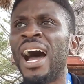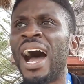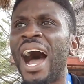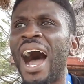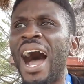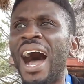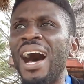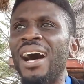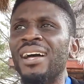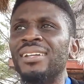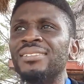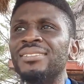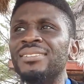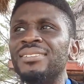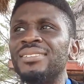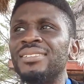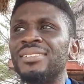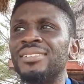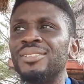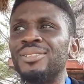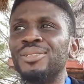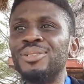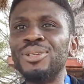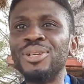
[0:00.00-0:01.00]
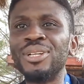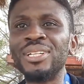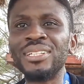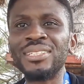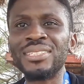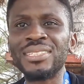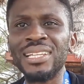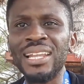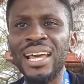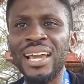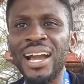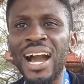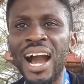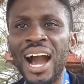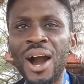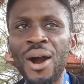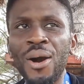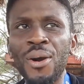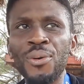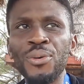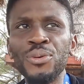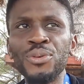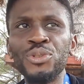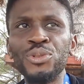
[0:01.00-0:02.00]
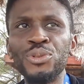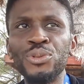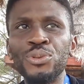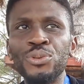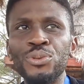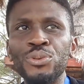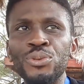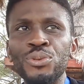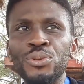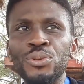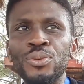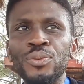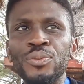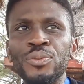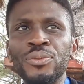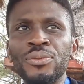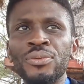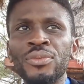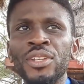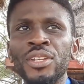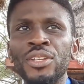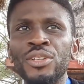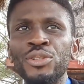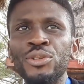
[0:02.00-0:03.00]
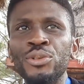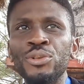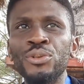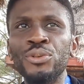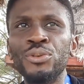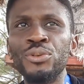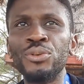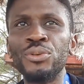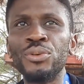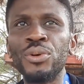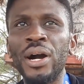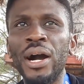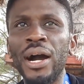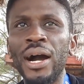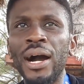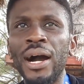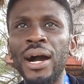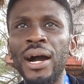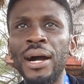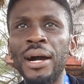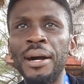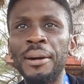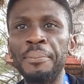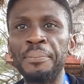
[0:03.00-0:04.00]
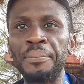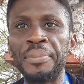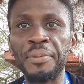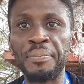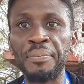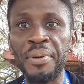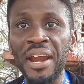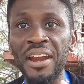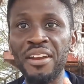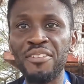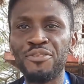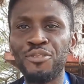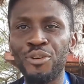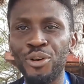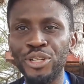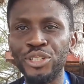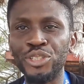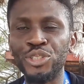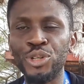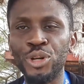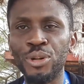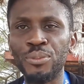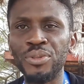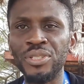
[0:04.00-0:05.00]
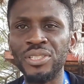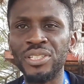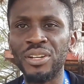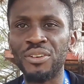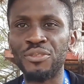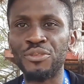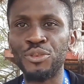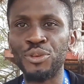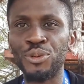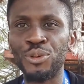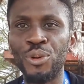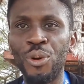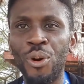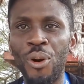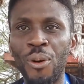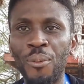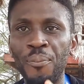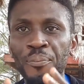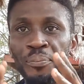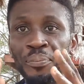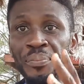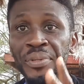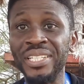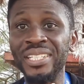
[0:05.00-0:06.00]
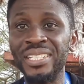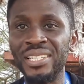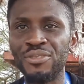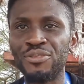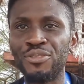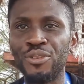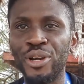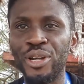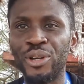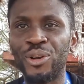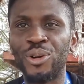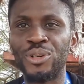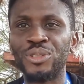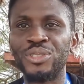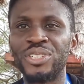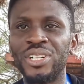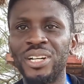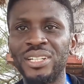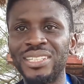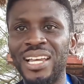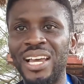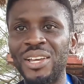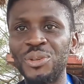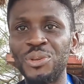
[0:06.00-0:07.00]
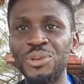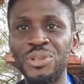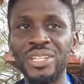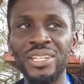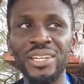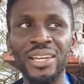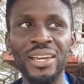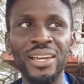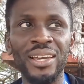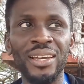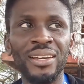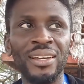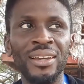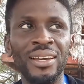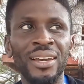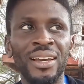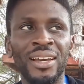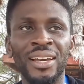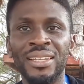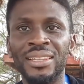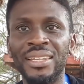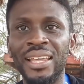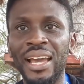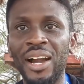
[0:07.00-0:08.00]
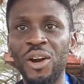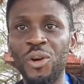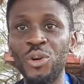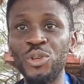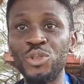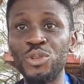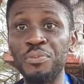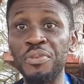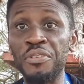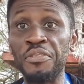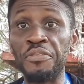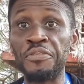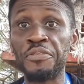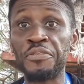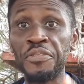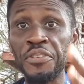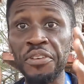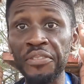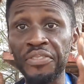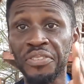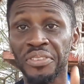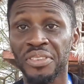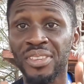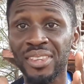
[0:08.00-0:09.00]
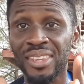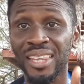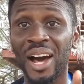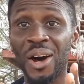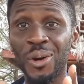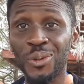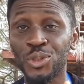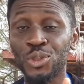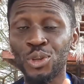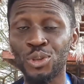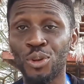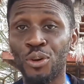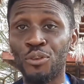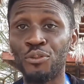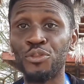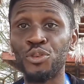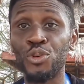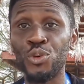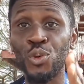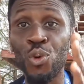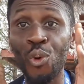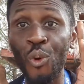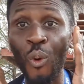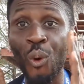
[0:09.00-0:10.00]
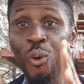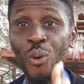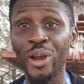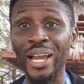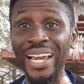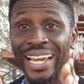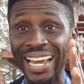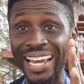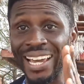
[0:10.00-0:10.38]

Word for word: And you know, it's like how you you are preparing for a job interview or bidding for a contract and you hear there are going to be 50,000 of you go,